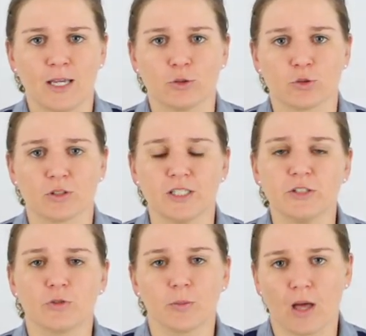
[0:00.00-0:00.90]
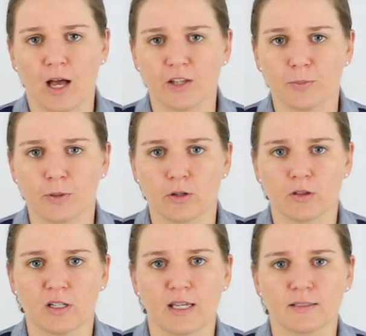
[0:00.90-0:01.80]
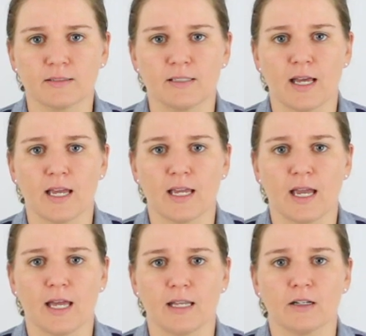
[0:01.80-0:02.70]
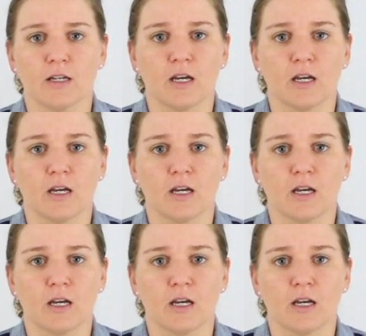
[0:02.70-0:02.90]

He was released from the hospital the next day and